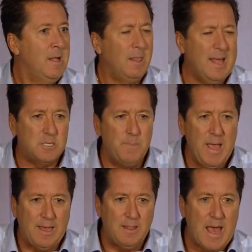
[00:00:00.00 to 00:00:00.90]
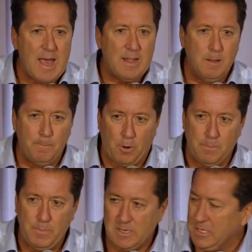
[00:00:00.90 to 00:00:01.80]
Let's make that the
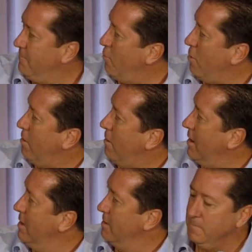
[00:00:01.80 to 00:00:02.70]
purpose of work.